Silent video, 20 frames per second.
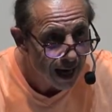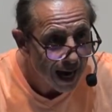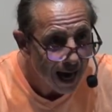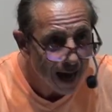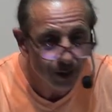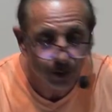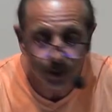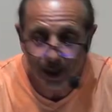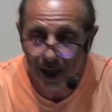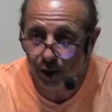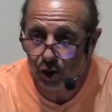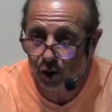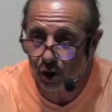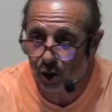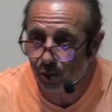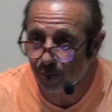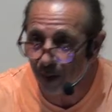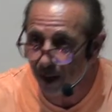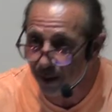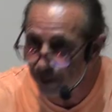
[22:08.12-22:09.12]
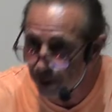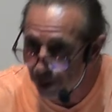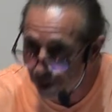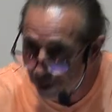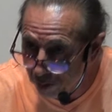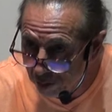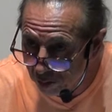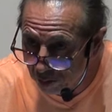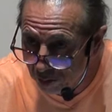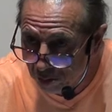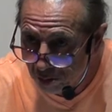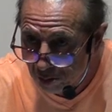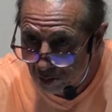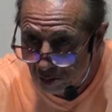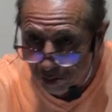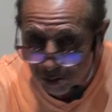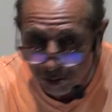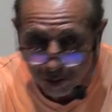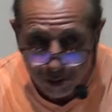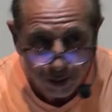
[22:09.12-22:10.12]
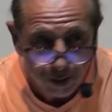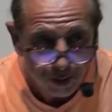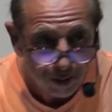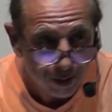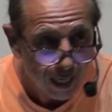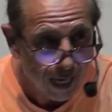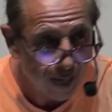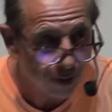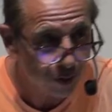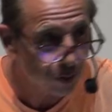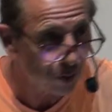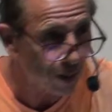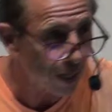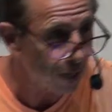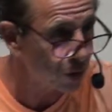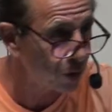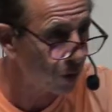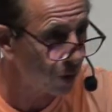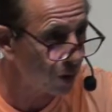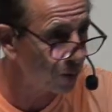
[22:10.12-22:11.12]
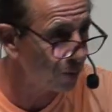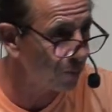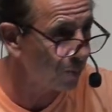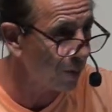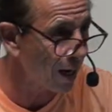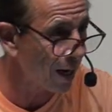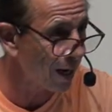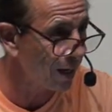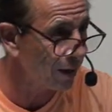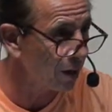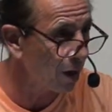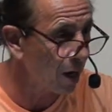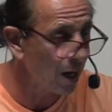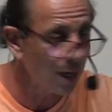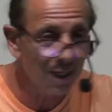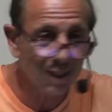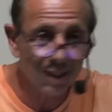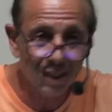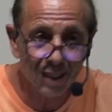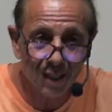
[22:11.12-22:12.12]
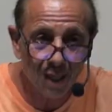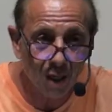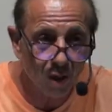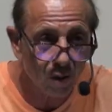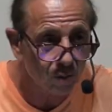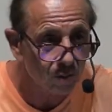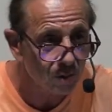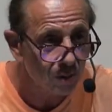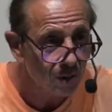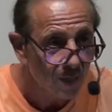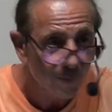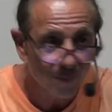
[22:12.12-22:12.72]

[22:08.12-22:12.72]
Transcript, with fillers: I do not judge by miracles. I do not judge by anything else.